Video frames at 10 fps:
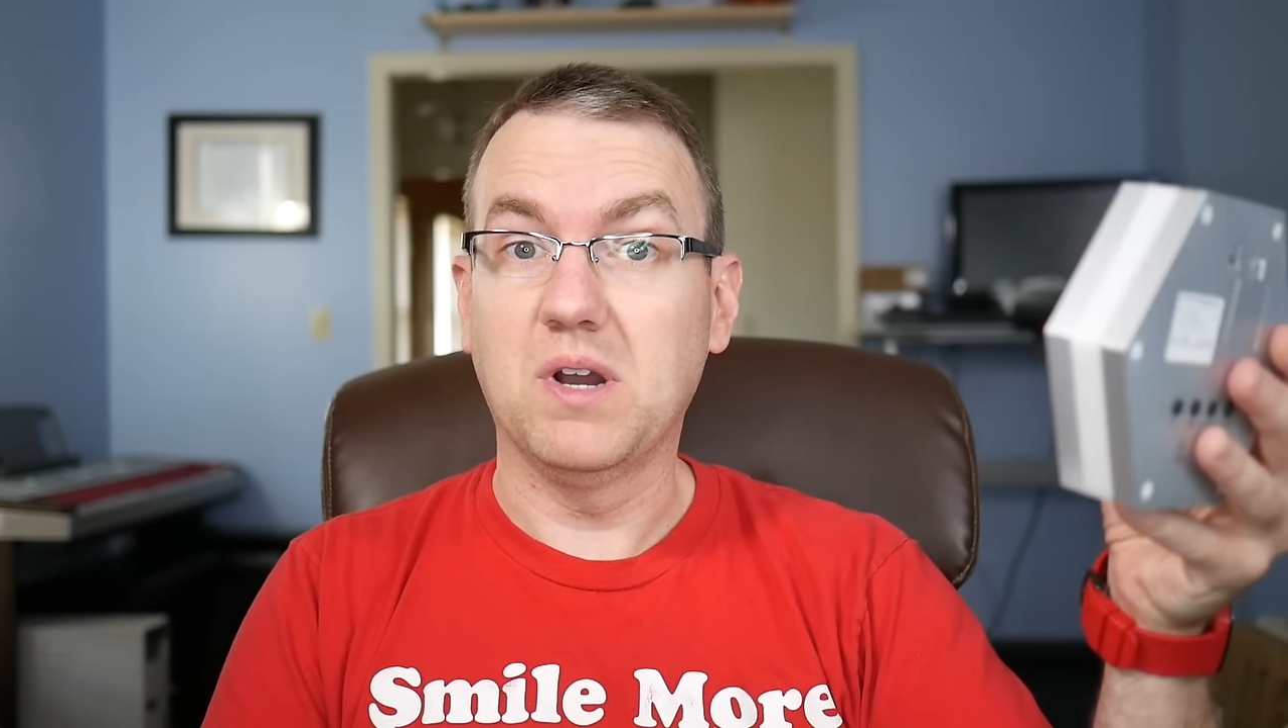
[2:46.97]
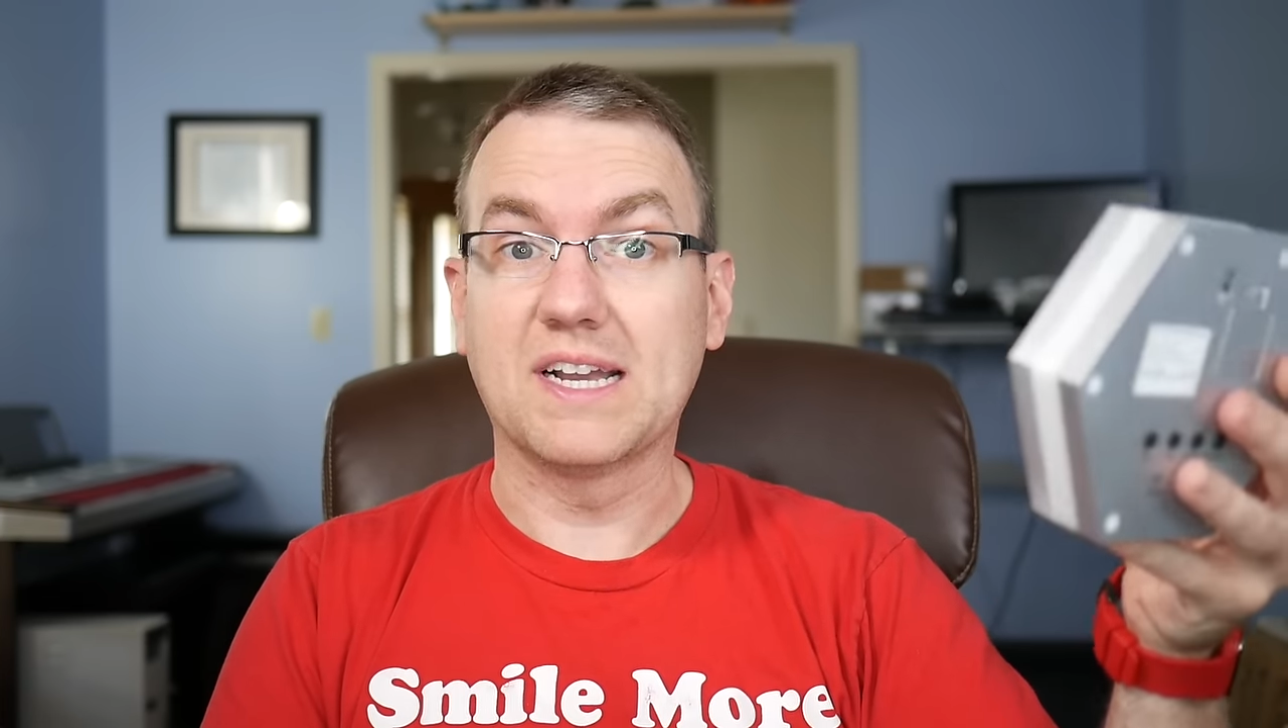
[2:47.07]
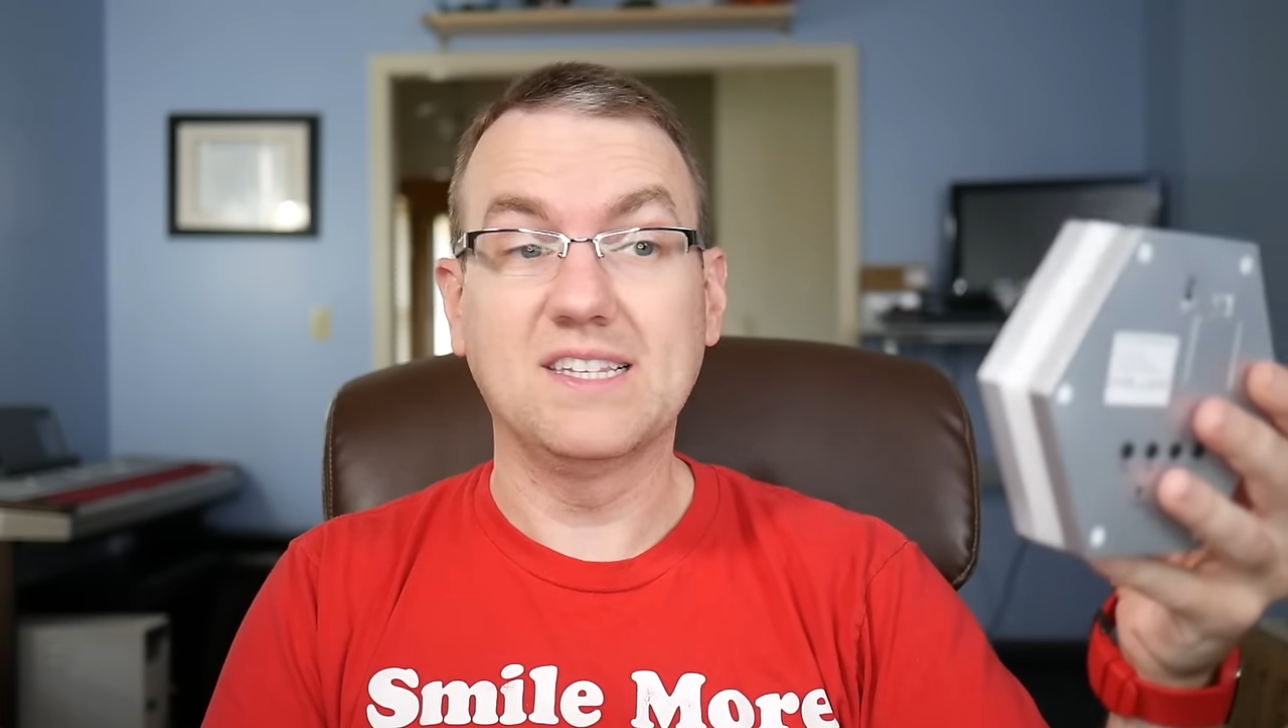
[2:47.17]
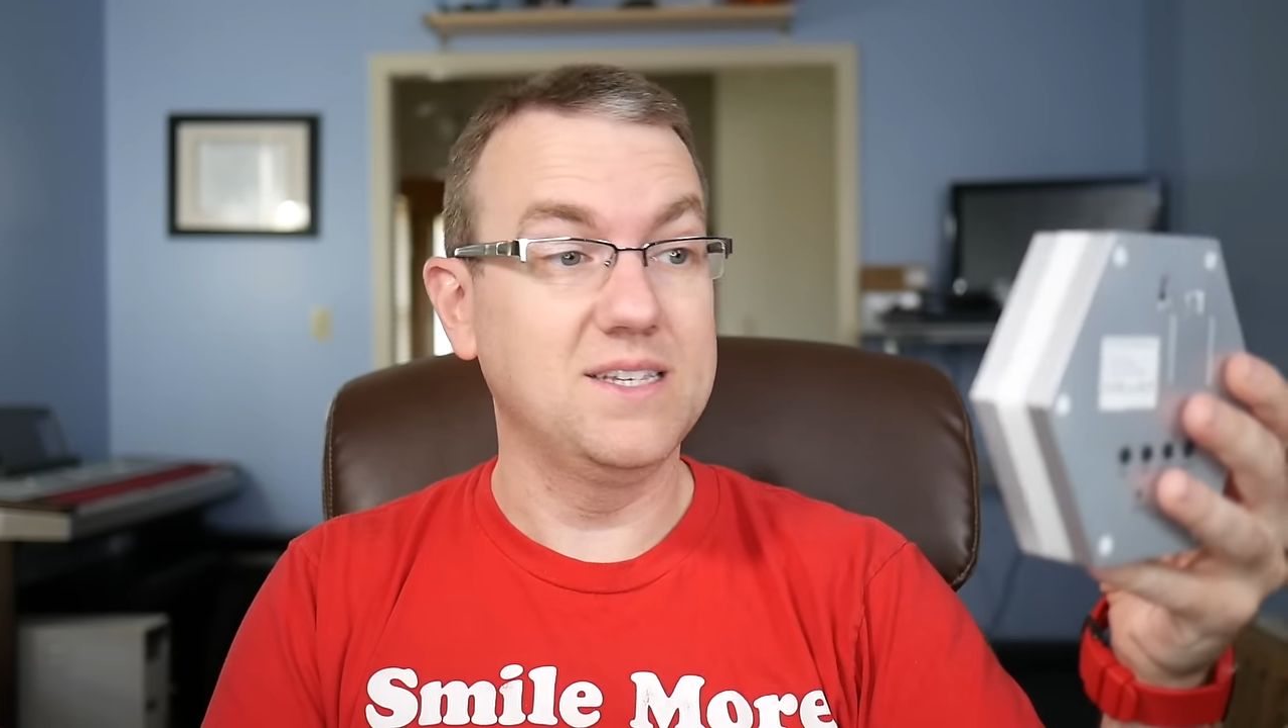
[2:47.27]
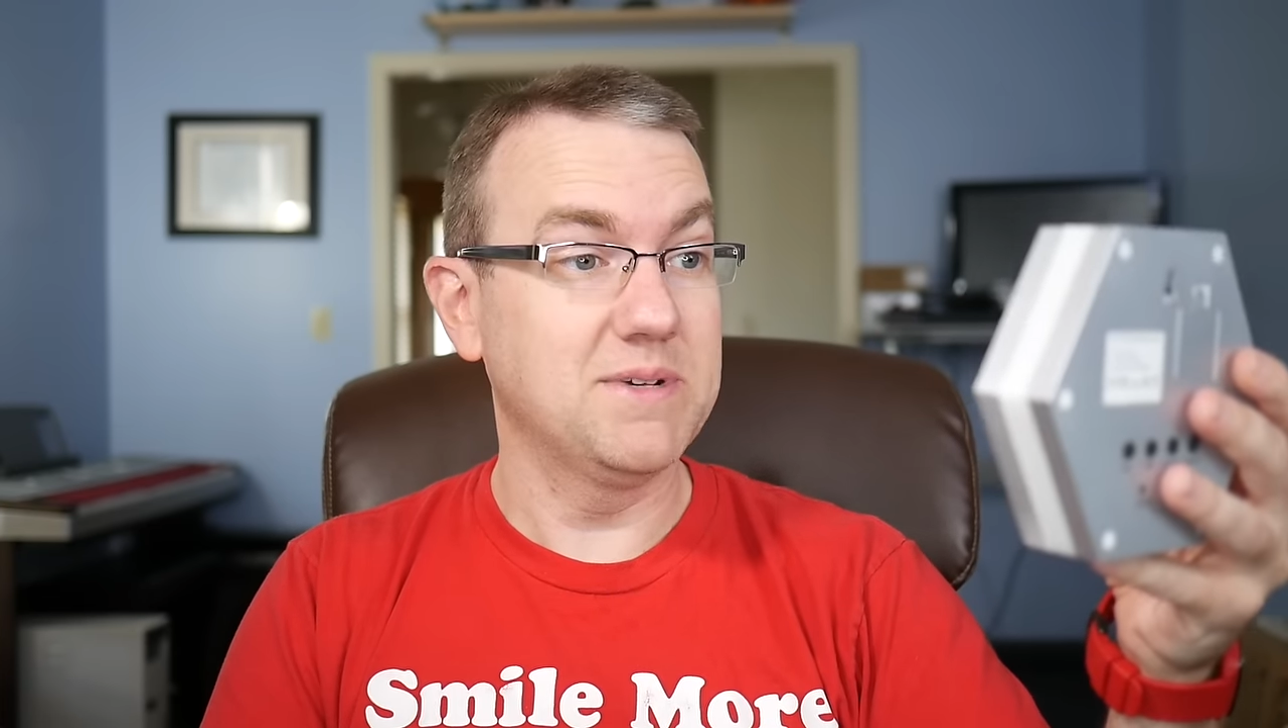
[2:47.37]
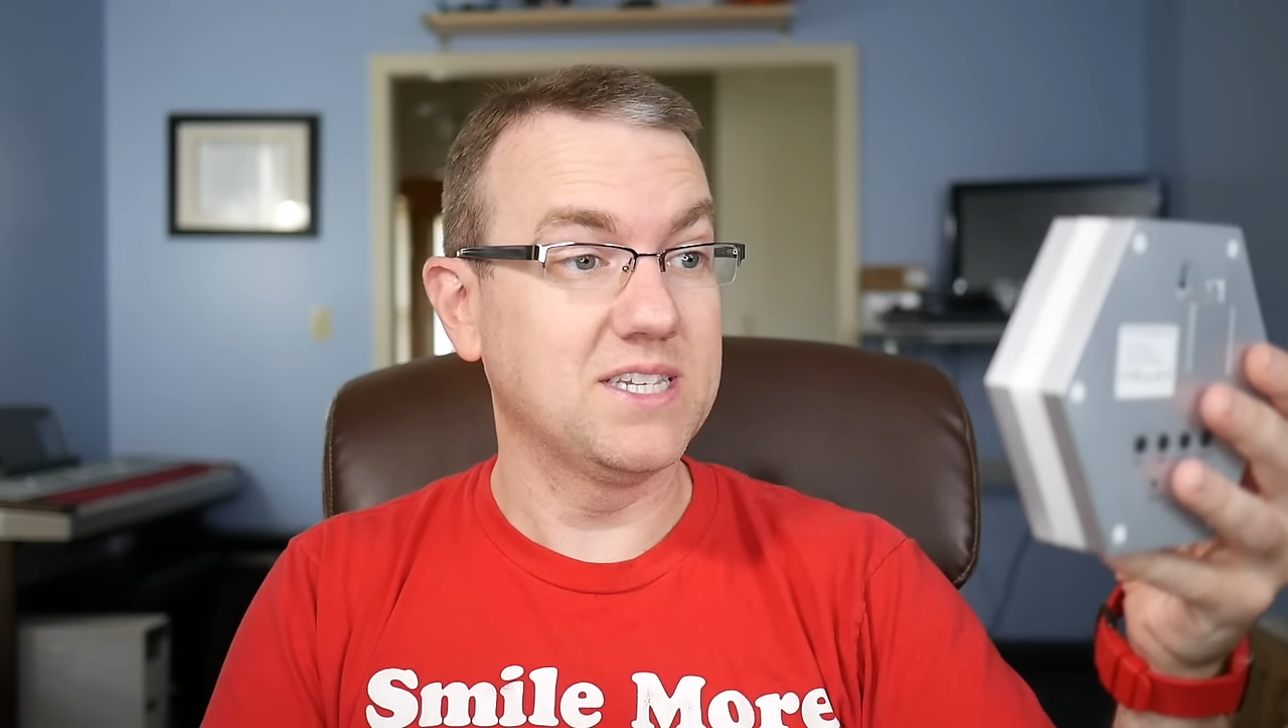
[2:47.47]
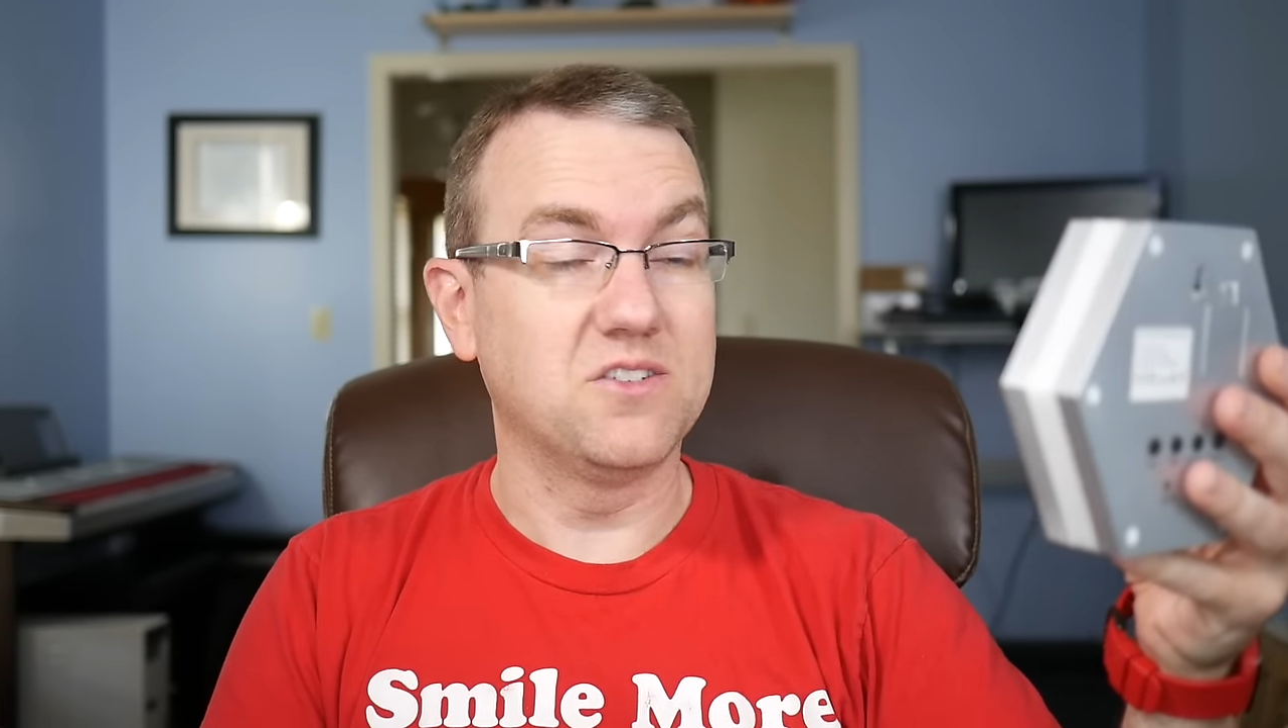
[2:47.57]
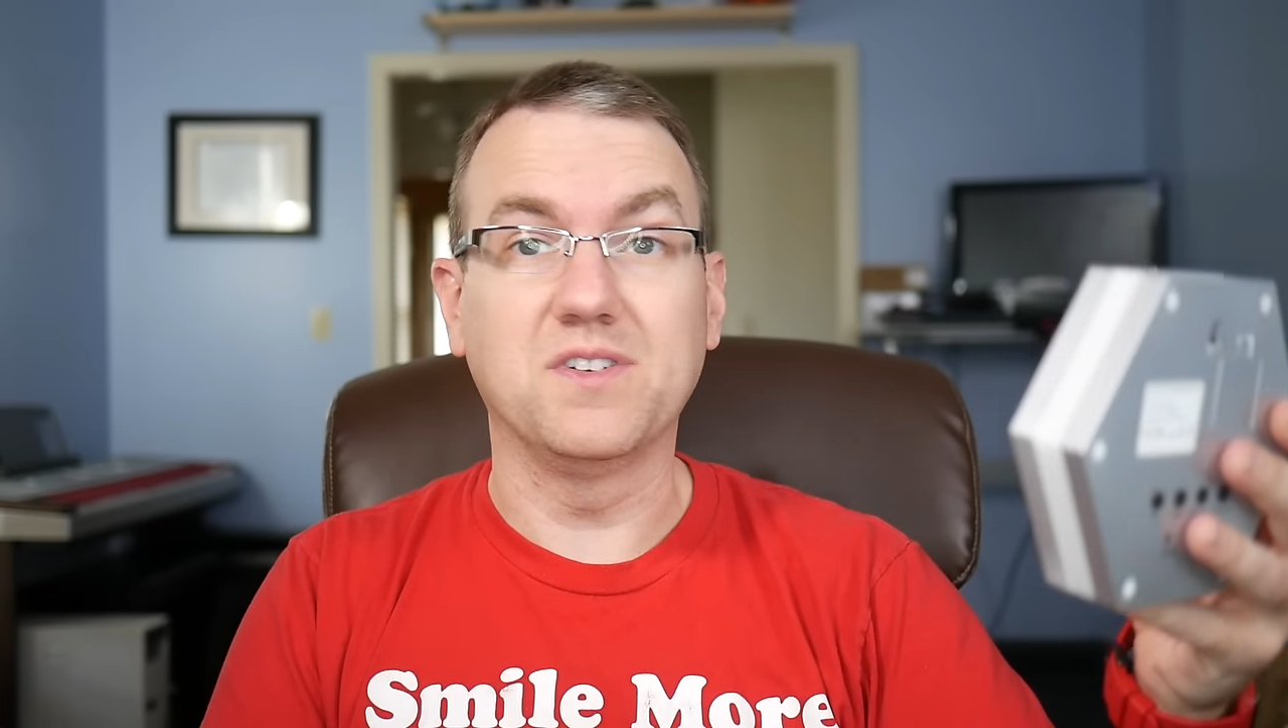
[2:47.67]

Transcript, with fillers: I can see myself